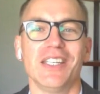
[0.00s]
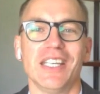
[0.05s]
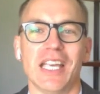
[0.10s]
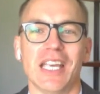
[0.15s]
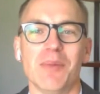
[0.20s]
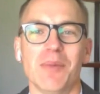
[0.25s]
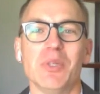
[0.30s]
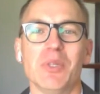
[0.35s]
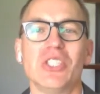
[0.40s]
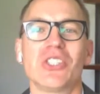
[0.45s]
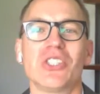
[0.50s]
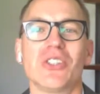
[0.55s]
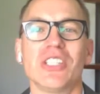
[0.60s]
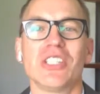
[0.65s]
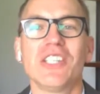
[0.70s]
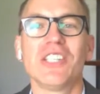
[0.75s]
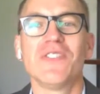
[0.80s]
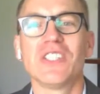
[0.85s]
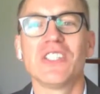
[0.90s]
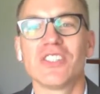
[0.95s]
And be sure
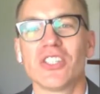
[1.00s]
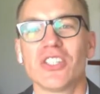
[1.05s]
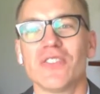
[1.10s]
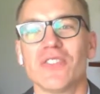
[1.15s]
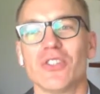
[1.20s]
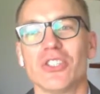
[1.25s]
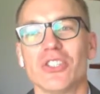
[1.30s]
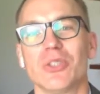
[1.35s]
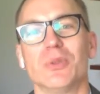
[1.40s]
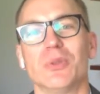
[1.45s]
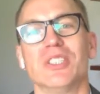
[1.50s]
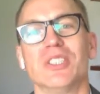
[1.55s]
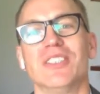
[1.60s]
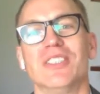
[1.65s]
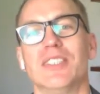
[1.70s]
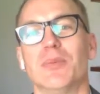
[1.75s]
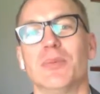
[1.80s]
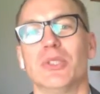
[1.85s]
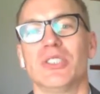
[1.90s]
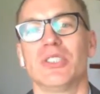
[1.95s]
to visit our virtual
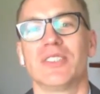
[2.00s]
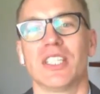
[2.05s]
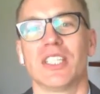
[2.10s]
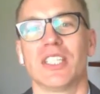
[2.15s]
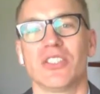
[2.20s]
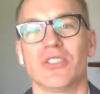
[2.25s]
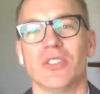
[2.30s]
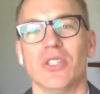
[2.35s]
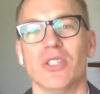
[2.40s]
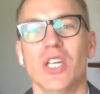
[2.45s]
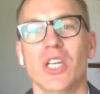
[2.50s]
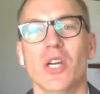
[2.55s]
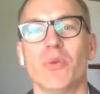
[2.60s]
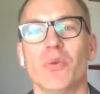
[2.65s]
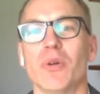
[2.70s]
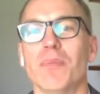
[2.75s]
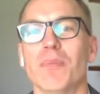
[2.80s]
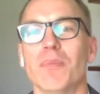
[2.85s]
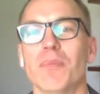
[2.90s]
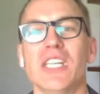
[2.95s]
exhibitor section,
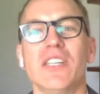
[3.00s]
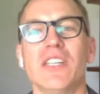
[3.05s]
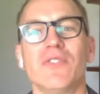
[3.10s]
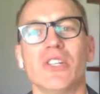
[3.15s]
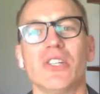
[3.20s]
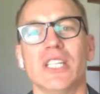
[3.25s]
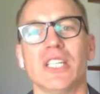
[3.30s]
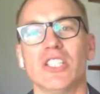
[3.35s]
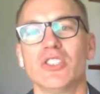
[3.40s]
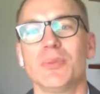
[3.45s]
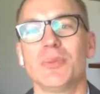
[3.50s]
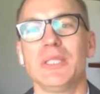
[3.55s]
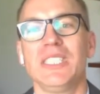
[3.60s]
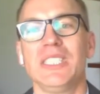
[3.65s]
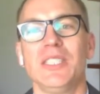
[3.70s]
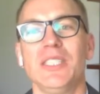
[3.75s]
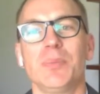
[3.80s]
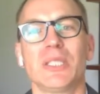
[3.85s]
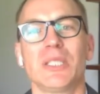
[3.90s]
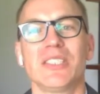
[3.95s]
where many of our
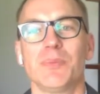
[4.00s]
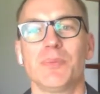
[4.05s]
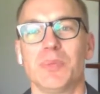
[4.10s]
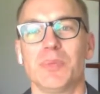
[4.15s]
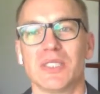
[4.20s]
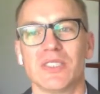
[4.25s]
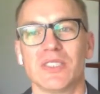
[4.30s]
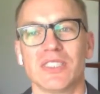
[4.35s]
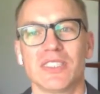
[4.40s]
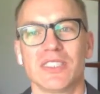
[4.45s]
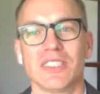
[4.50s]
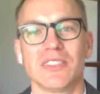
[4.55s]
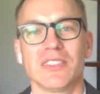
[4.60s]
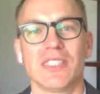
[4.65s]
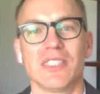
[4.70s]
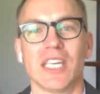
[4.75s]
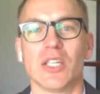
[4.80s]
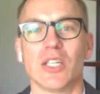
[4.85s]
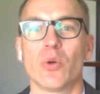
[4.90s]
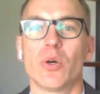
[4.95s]
LGBT+ businesses
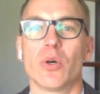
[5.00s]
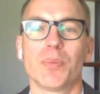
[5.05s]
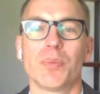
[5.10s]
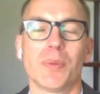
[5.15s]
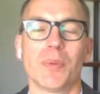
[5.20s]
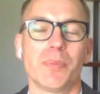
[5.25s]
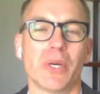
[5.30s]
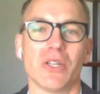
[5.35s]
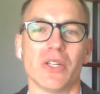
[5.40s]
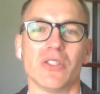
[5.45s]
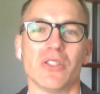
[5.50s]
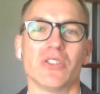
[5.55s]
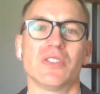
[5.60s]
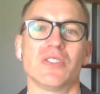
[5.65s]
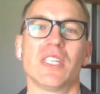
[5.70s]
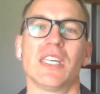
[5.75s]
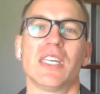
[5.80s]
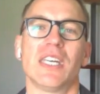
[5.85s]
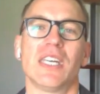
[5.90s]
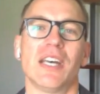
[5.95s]
and corporate partners
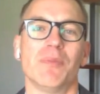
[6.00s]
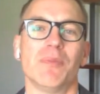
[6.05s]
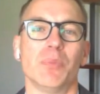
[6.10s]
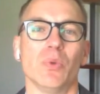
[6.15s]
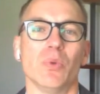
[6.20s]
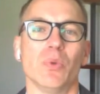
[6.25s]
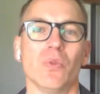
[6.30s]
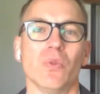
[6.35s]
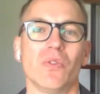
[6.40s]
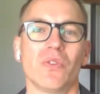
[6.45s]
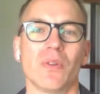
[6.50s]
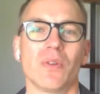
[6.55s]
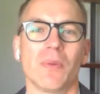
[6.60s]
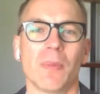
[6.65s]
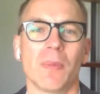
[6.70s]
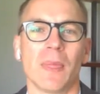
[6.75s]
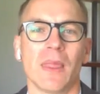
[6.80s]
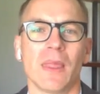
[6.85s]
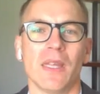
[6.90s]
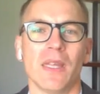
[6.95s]
have booths.
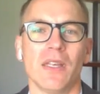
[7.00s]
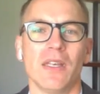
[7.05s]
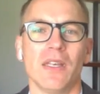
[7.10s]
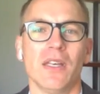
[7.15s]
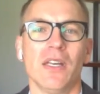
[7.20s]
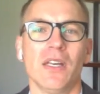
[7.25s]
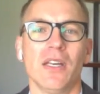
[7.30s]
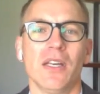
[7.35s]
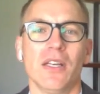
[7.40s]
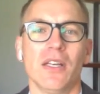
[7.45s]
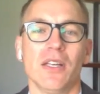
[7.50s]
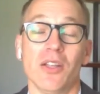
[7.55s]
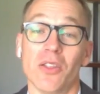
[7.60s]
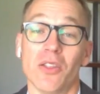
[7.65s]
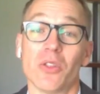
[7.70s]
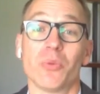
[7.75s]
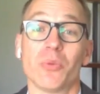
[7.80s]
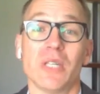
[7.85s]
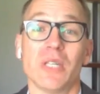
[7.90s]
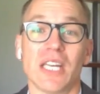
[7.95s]

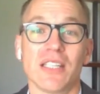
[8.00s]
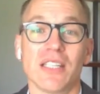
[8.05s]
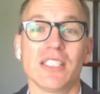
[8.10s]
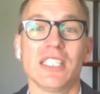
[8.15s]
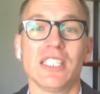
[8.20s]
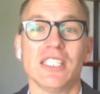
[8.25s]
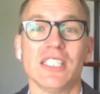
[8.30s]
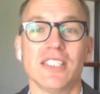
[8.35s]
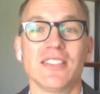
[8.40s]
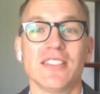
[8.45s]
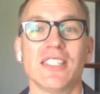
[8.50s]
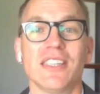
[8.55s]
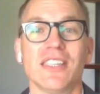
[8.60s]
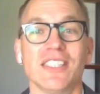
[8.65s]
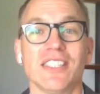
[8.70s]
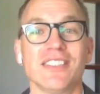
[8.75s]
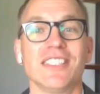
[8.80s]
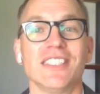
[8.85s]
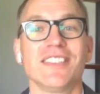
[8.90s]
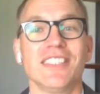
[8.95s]
The reality is that
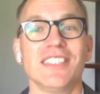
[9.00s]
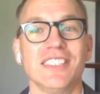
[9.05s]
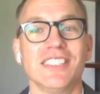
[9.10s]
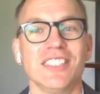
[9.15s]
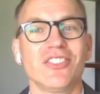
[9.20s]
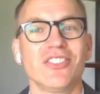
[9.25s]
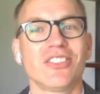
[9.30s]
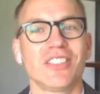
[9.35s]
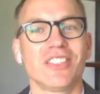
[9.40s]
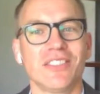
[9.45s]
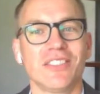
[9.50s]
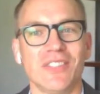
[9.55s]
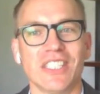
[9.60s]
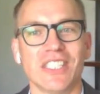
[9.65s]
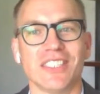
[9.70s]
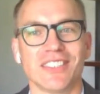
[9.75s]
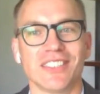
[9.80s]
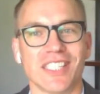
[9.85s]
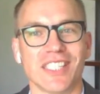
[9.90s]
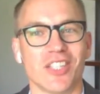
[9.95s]
this is a digital
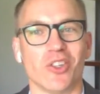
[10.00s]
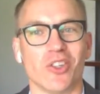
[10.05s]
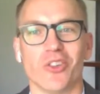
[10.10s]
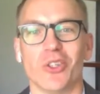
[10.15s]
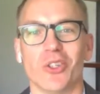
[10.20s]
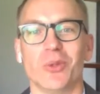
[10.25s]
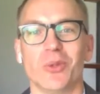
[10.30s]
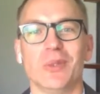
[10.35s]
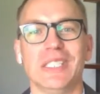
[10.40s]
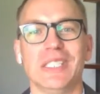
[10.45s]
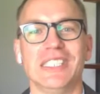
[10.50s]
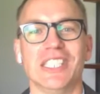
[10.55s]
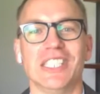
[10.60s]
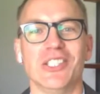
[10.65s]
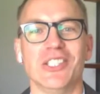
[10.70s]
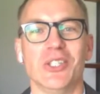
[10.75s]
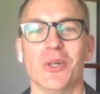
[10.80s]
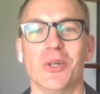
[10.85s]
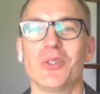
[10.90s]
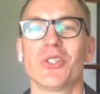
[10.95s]
event, and although we did
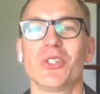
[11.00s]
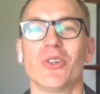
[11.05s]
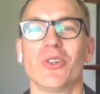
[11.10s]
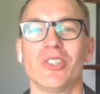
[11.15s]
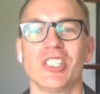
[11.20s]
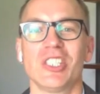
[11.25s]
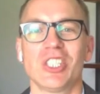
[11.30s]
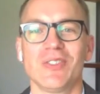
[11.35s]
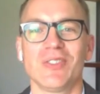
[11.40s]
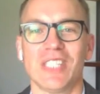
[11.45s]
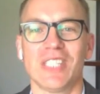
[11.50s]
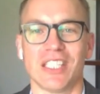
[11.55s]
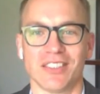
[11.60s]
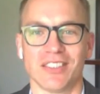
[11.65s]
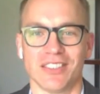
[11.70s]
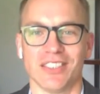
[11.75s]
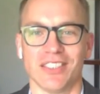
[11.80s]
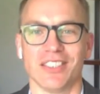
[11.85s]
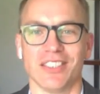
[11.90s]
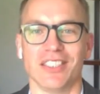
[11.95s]
no shortage of
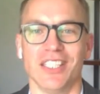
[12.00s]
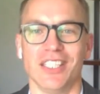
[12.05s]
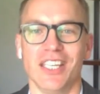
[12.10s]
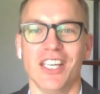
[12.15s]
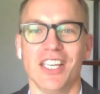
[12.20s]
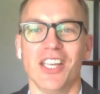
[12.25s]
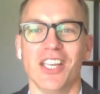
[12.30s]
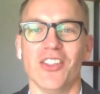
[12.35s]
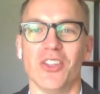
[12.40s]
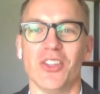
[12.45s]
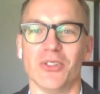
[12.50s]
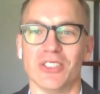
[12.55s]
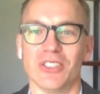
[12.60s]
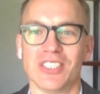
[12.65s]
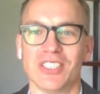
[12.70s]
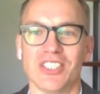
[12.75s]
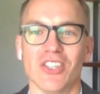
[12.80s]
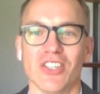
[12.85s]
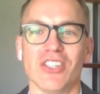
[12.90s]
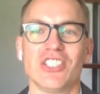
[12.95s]
testing, there is
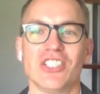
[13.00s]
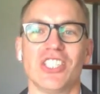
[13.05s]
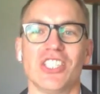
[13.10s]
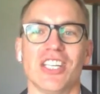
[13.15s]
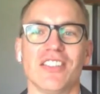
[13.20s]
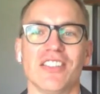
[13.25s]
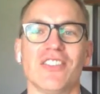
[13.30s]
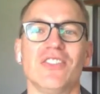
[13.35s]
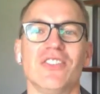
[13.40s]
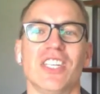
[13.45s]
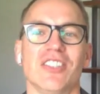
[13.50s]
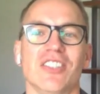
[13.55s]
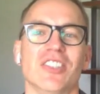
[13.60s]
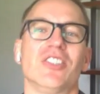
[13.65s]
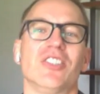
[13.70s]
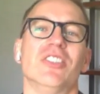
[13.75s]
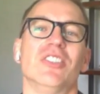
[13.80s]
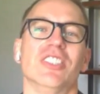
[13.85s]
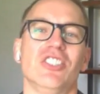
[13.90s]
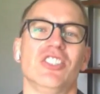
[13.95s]
still the chance of
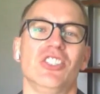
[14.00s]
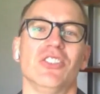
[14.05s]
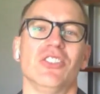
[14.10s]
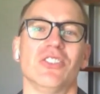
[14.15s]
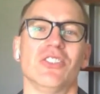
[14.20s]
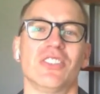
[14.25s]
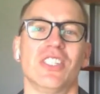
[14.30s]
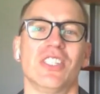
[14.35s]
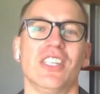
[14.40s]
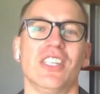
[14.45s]
technical issues.